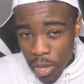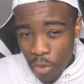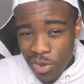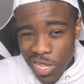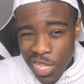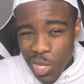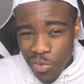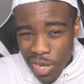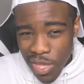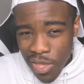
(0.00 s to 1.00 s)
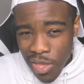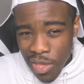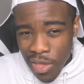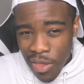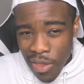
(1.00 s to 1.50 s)
I want to say 20
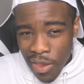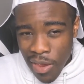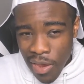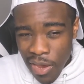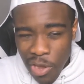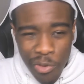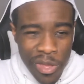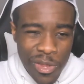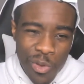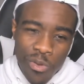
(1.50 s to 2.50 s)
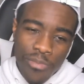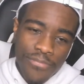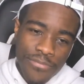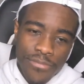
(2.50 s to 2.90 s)
you know what? Screw it.